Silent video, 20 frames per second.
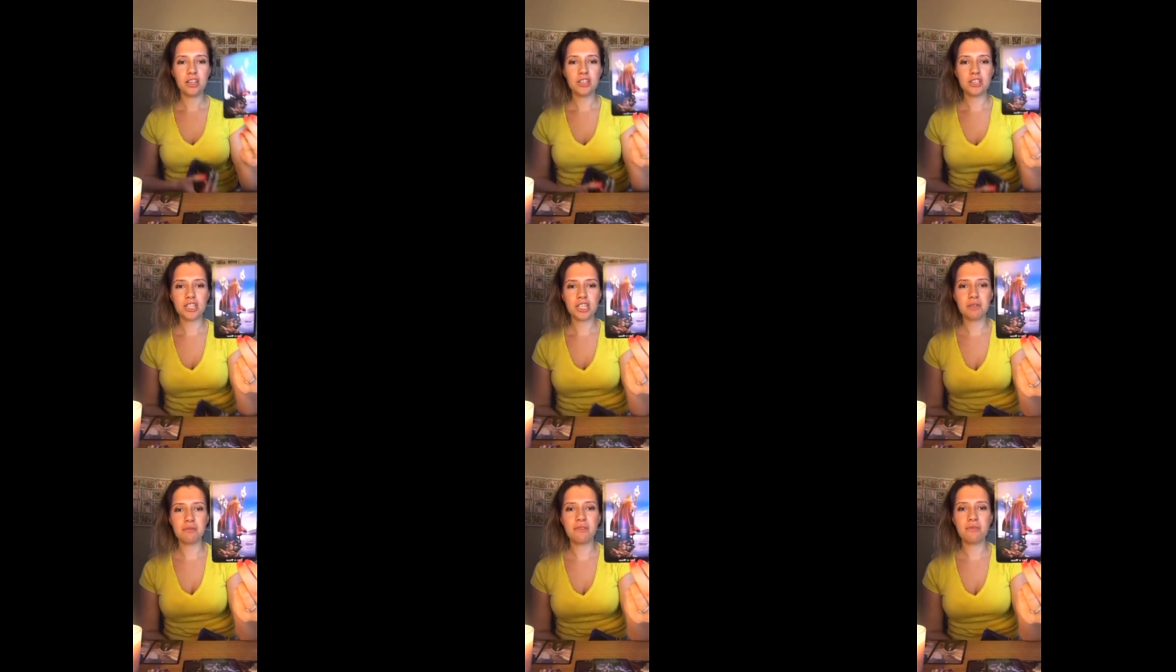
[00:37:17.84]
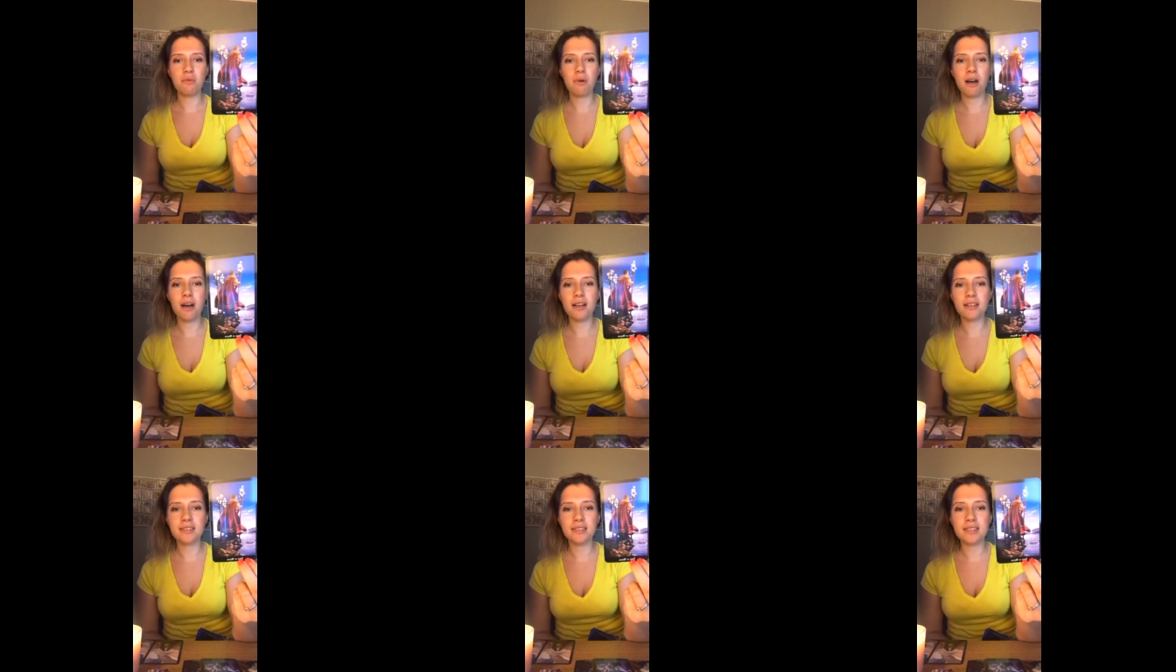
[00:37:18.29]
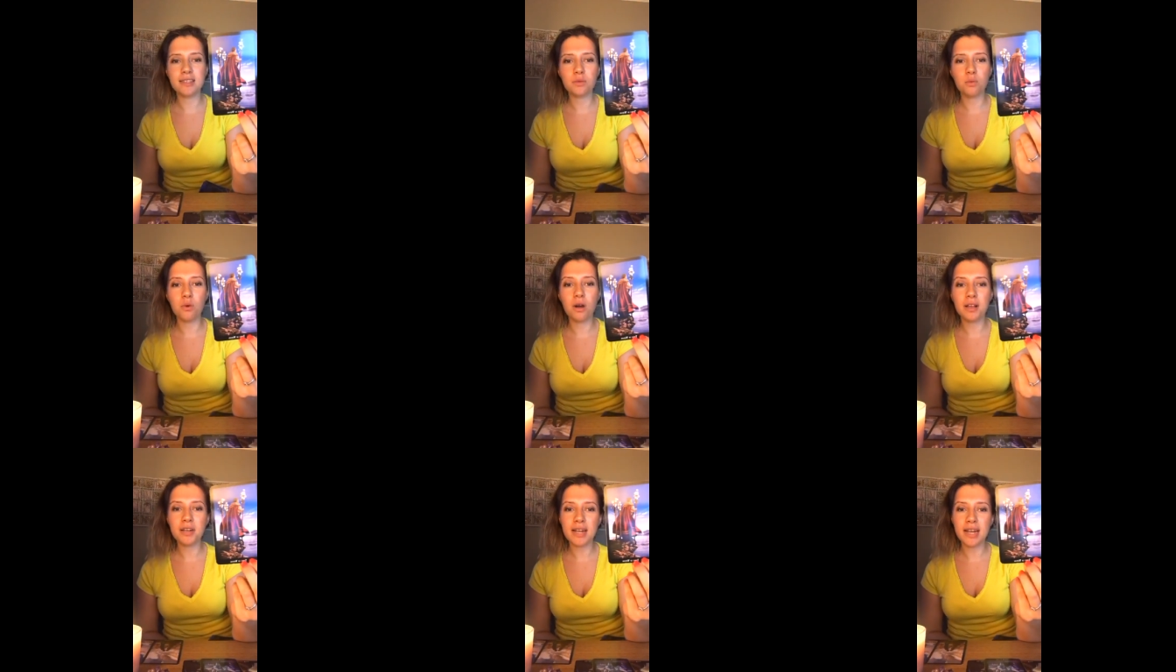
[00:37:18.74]
Two of Wands.
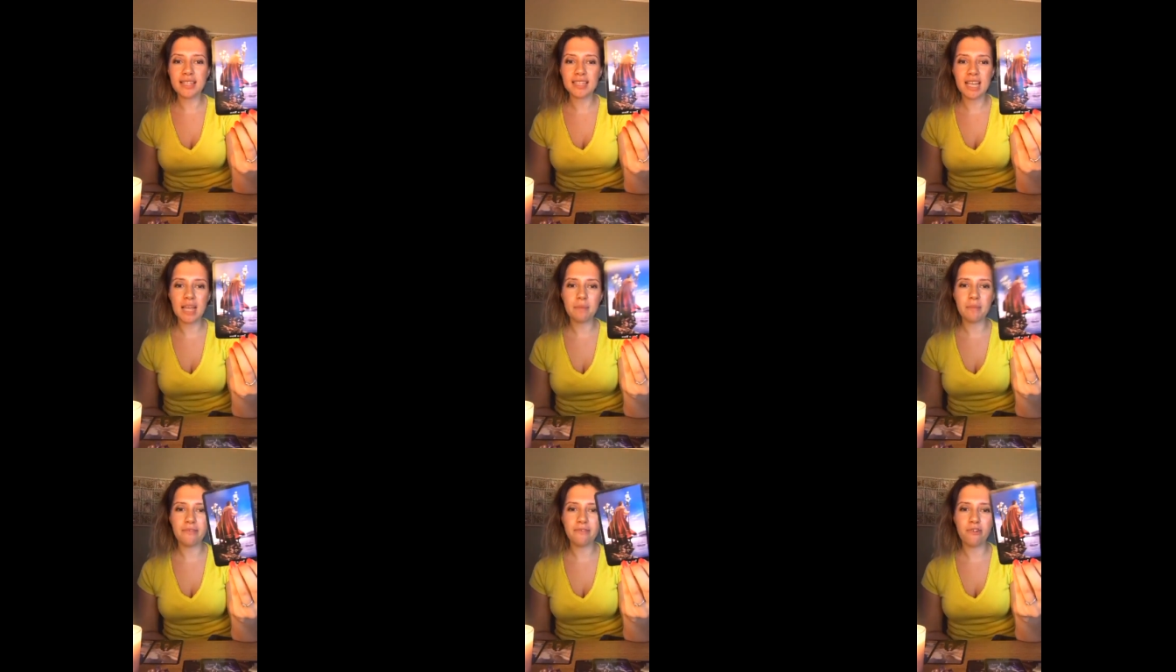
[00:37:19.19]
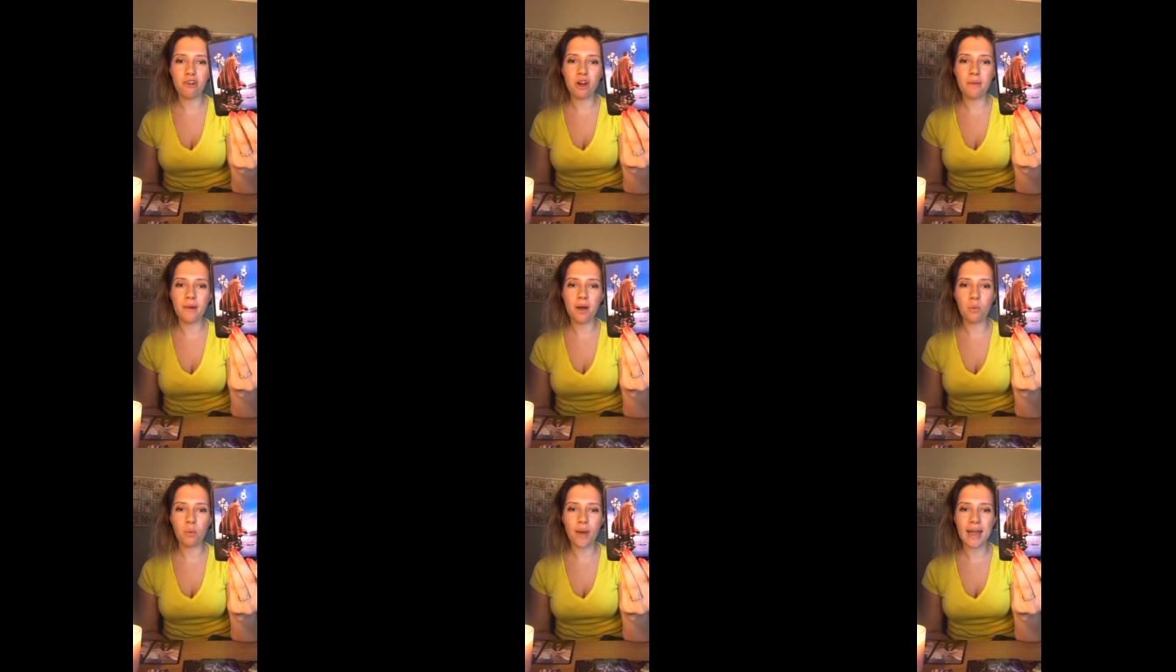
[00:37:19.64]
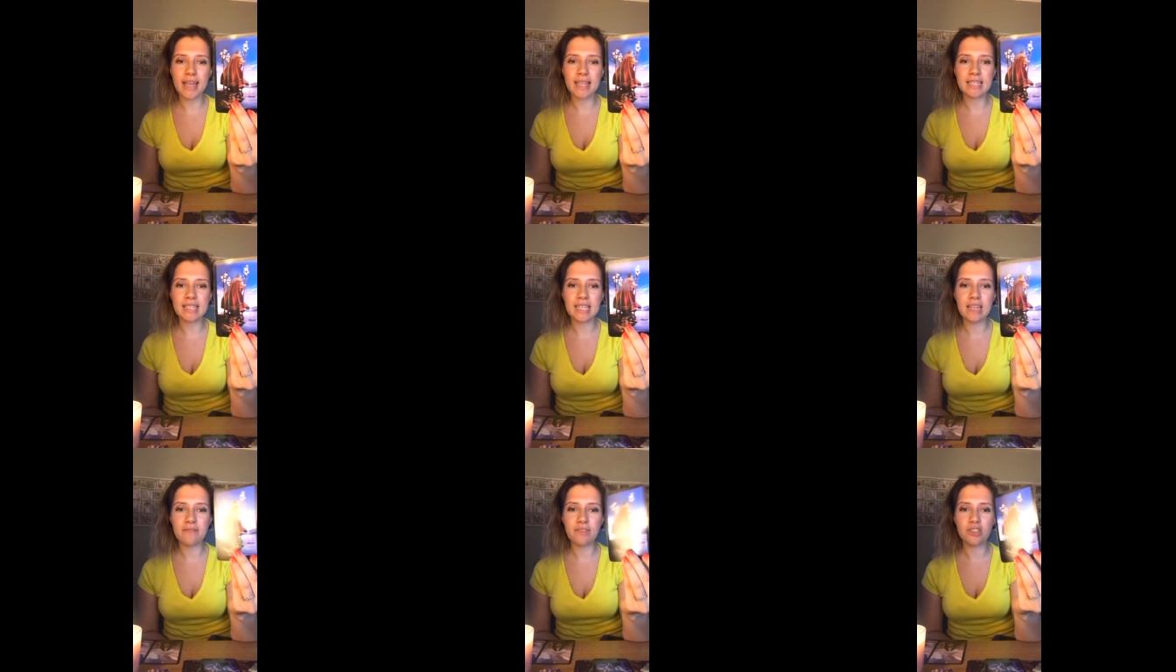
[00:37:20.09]
What did I say before about
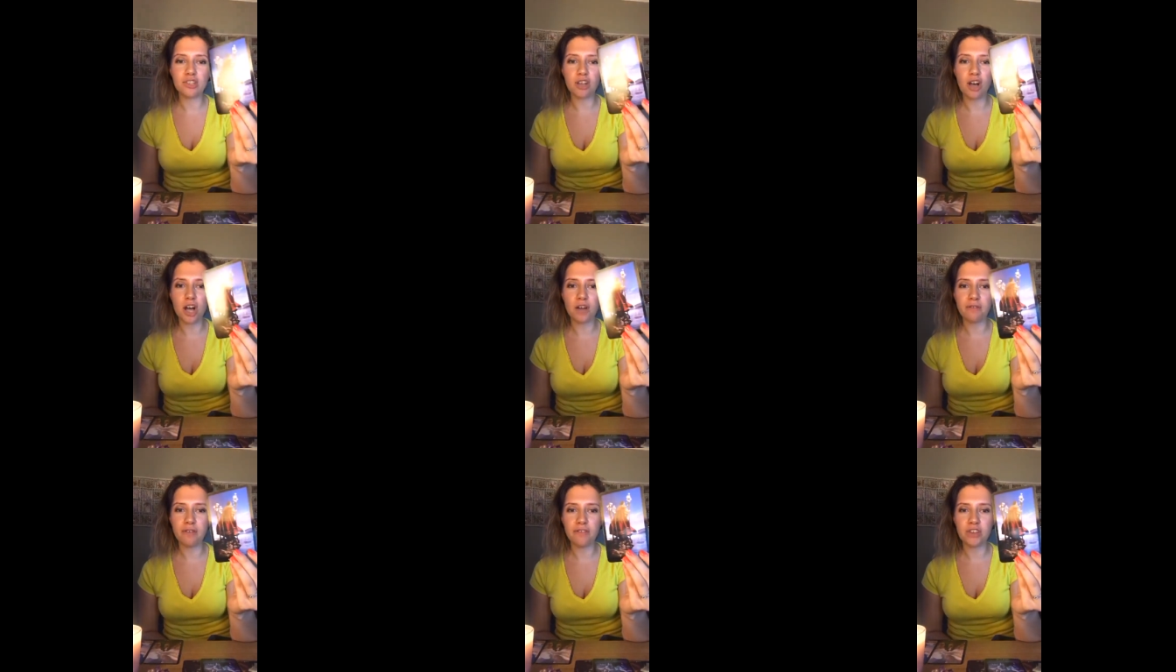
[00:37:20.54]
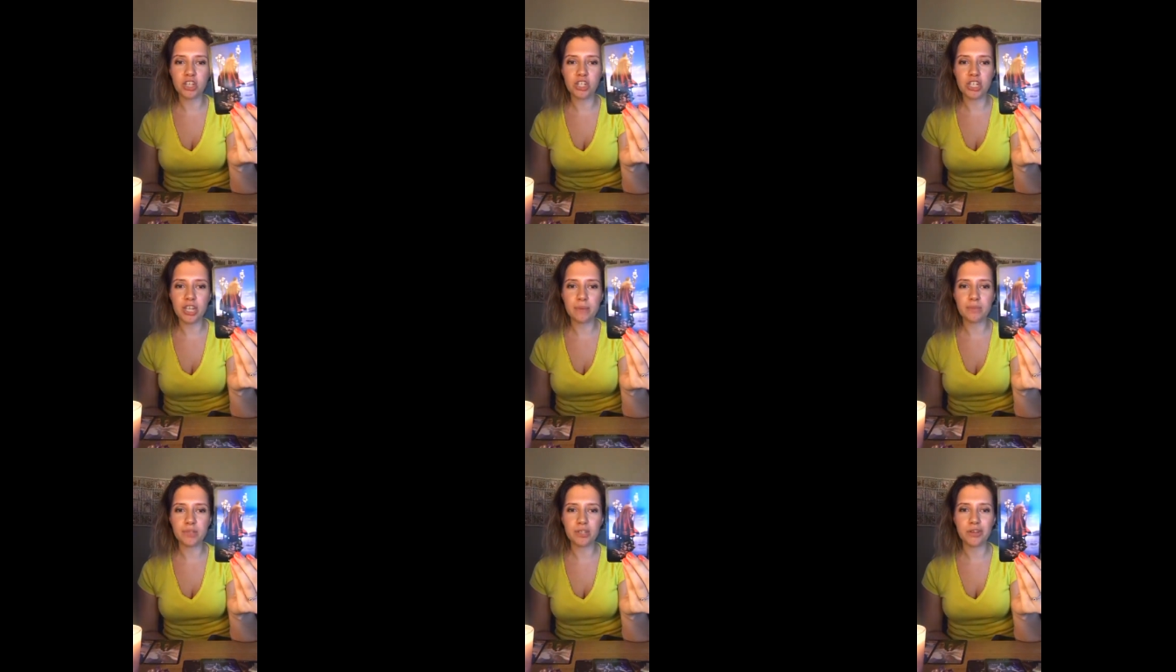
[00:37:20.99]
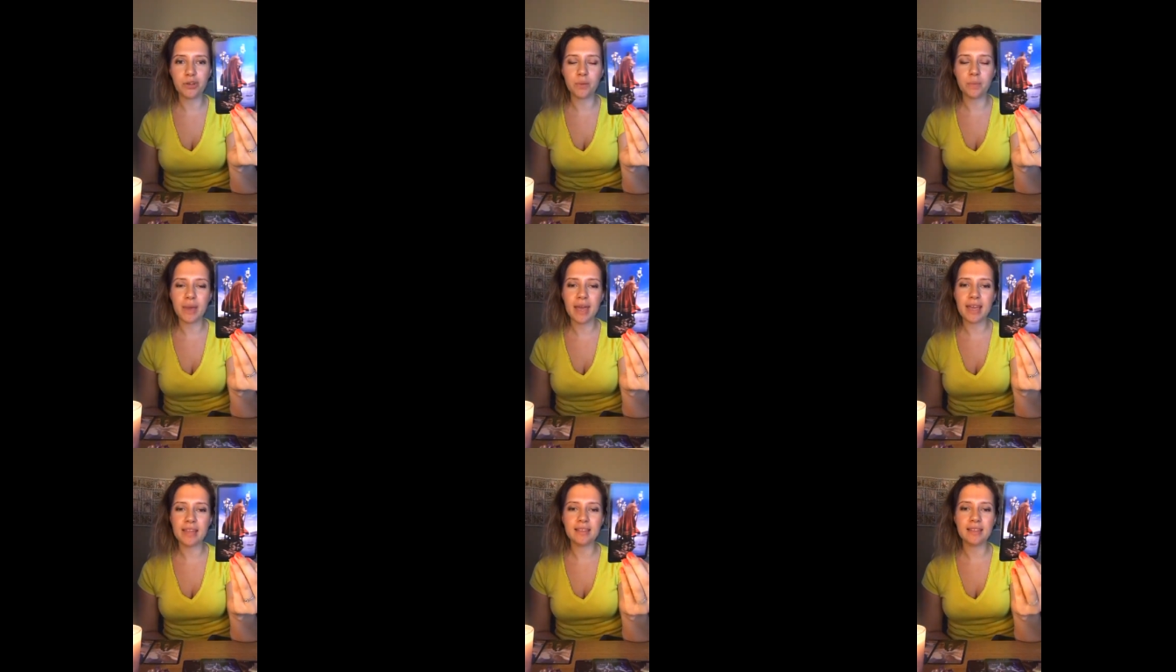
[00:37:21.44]
waiting at the dock for this ship to come
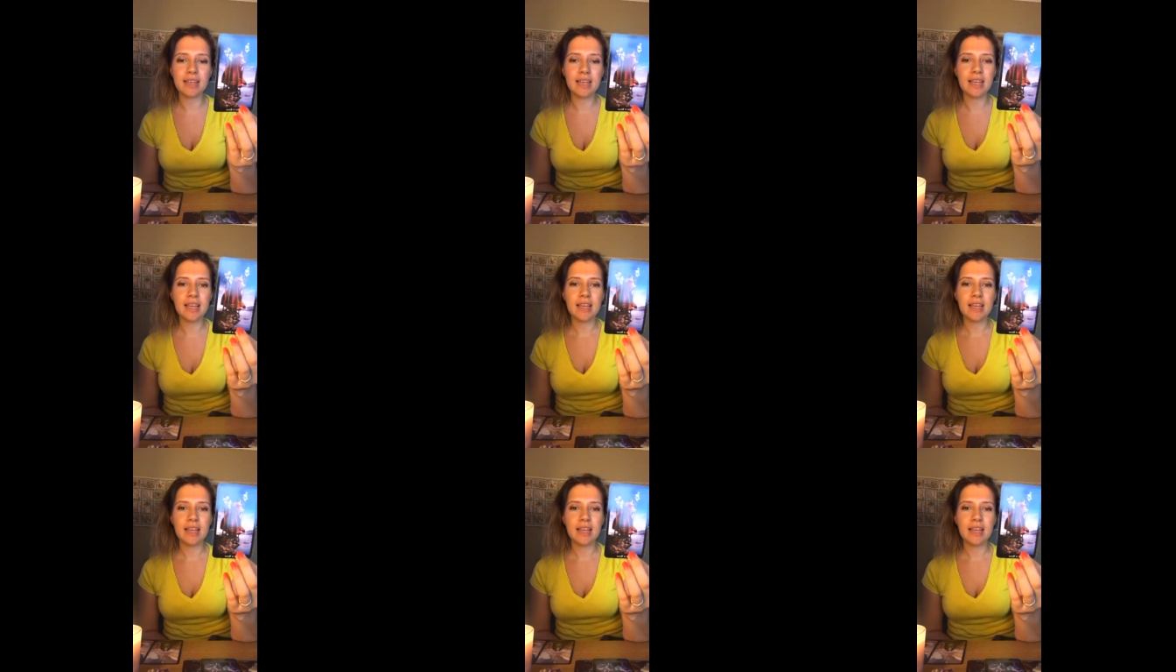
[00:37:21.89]
in?